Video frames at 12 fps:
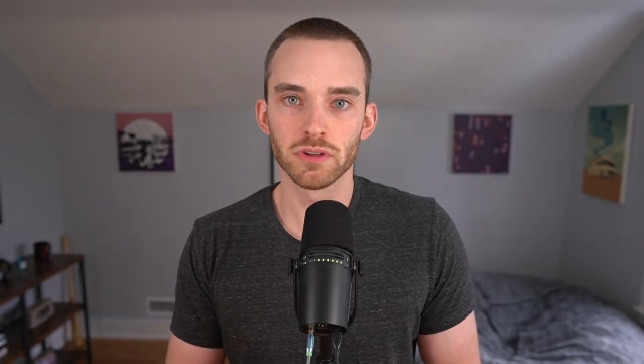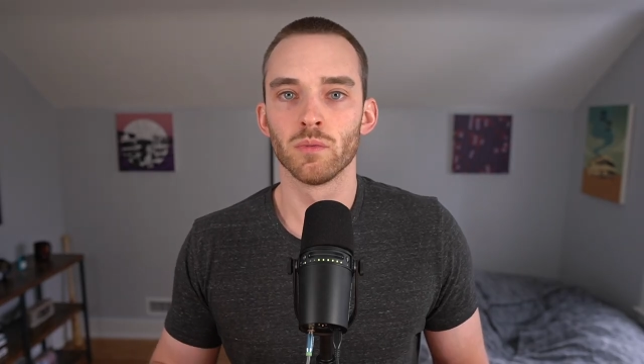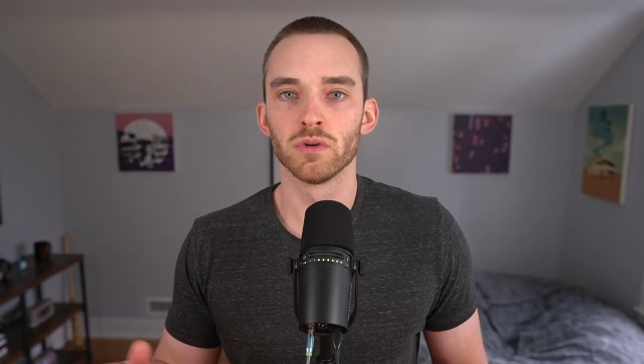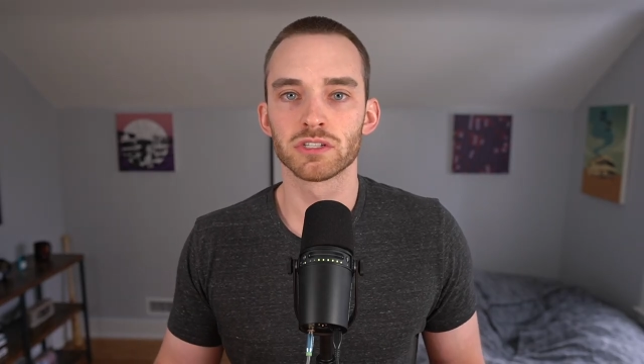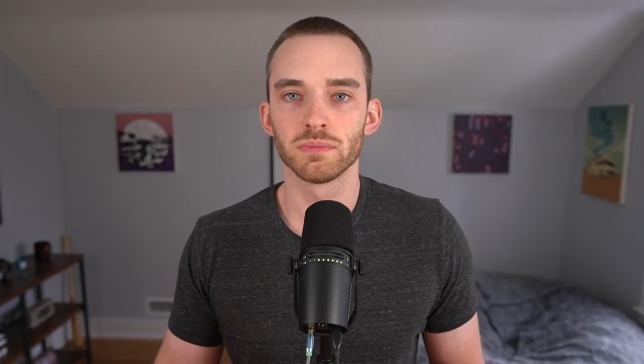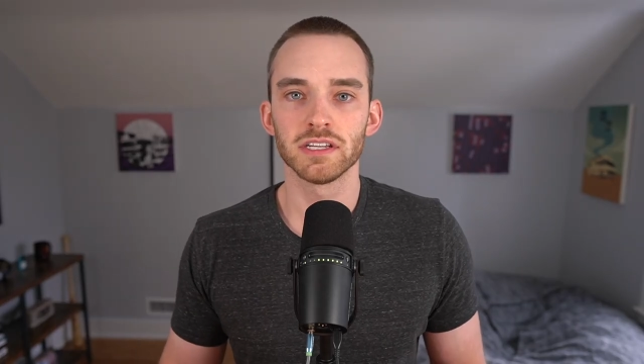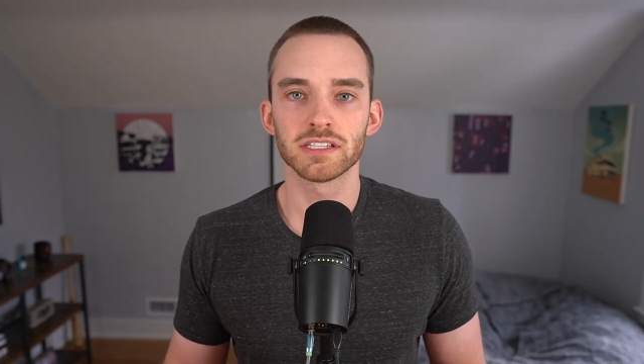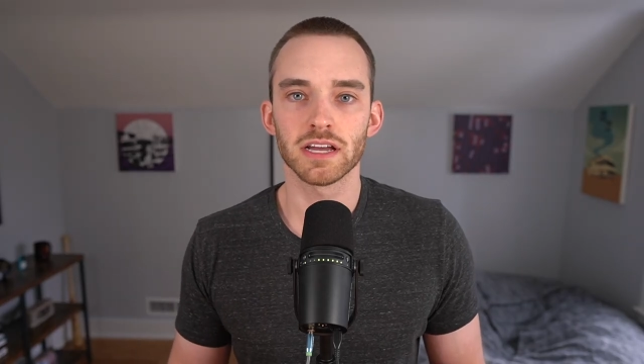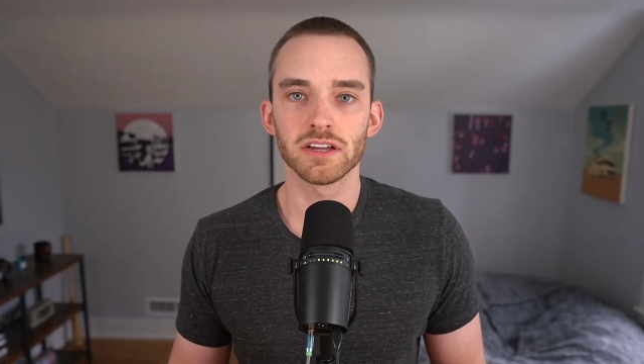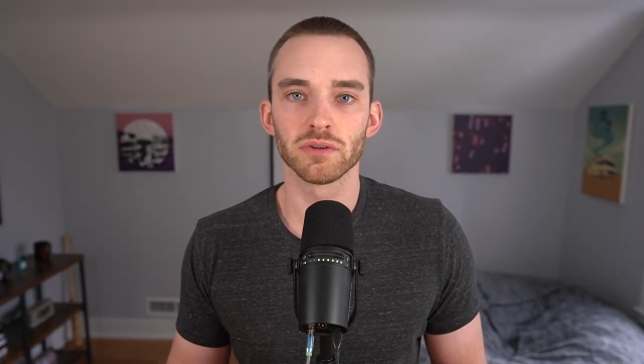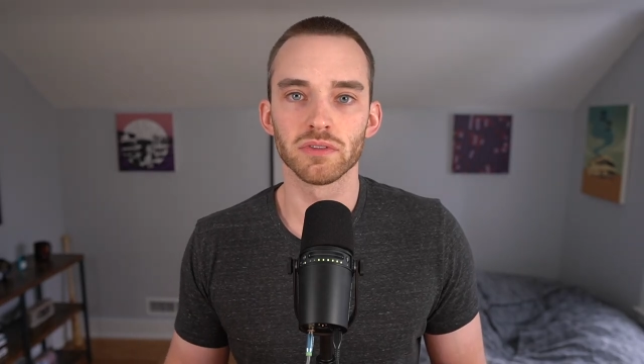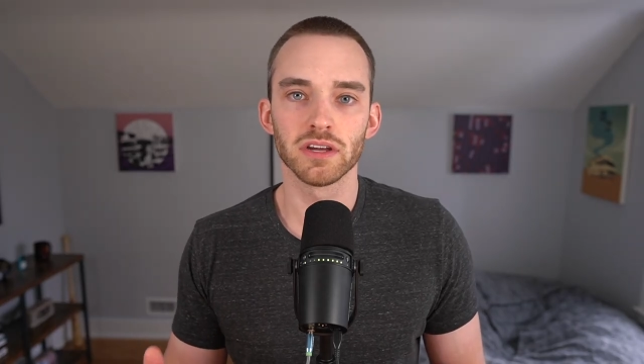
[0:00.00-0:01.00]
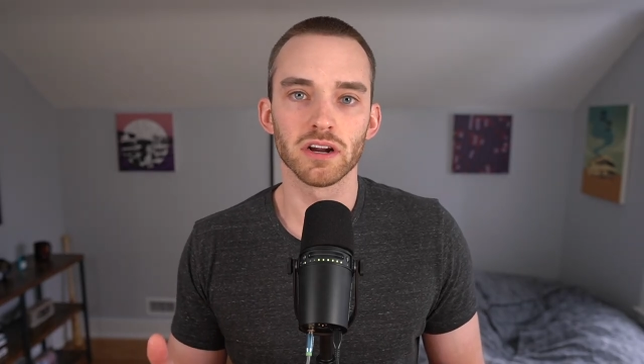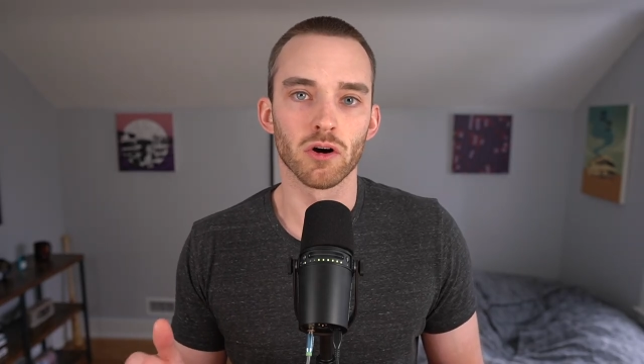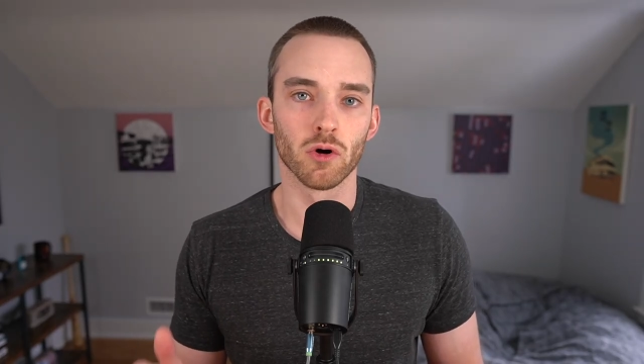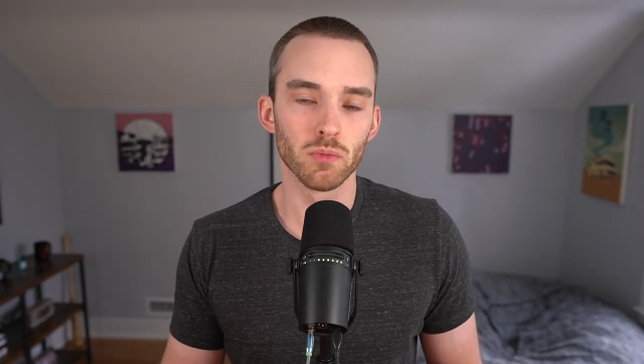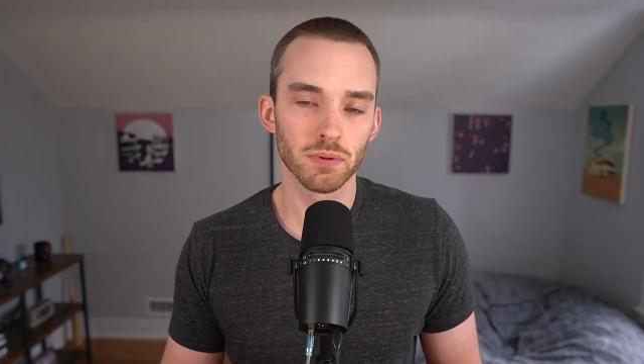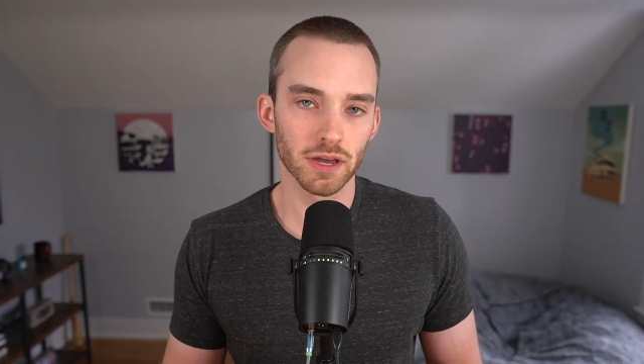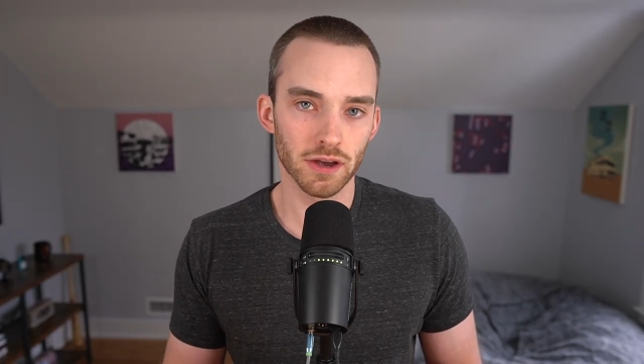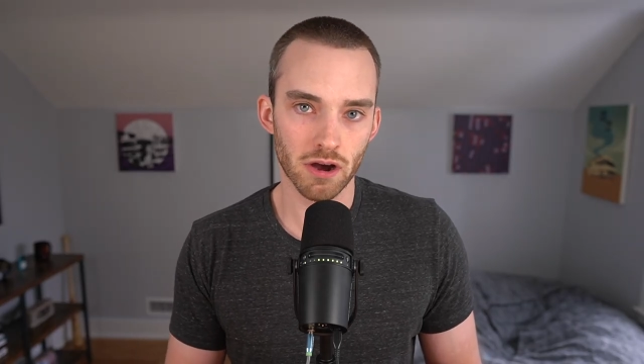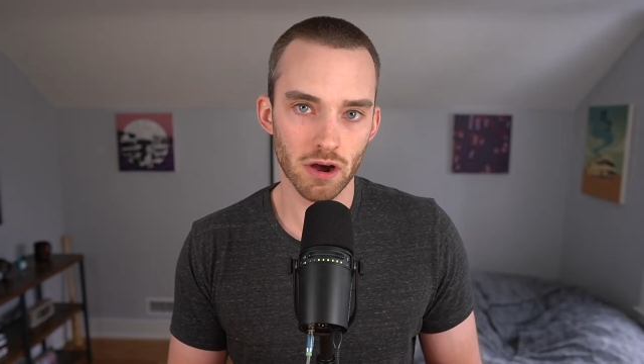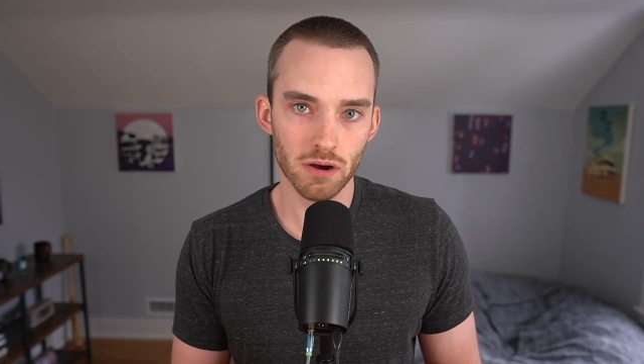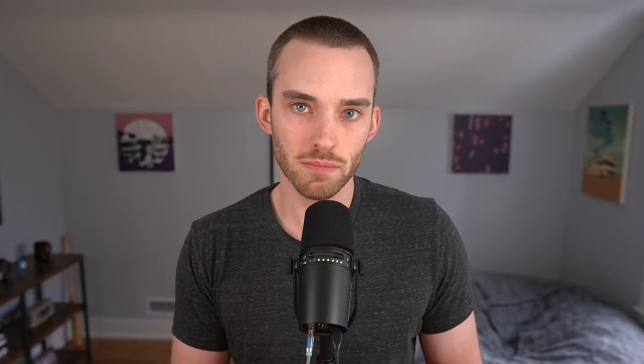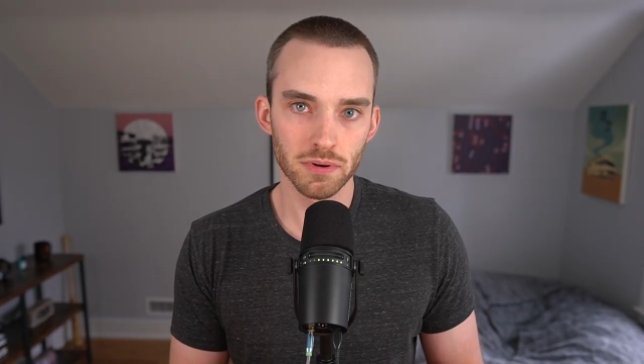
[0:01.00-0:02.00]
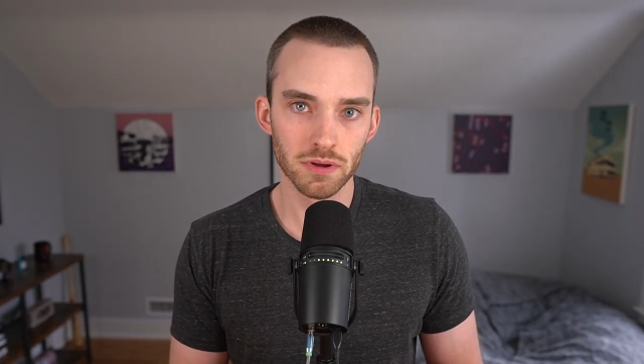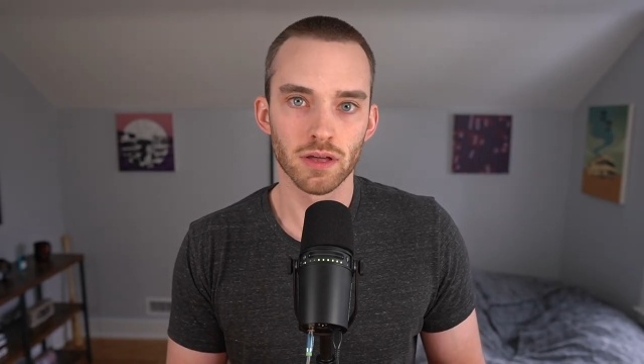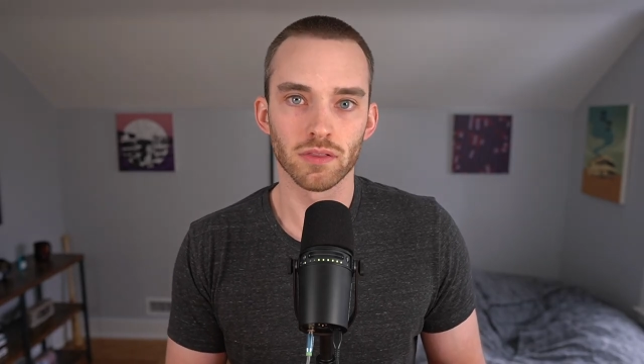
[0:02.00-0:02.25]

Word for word: which means that you'll need a HomeKit hub,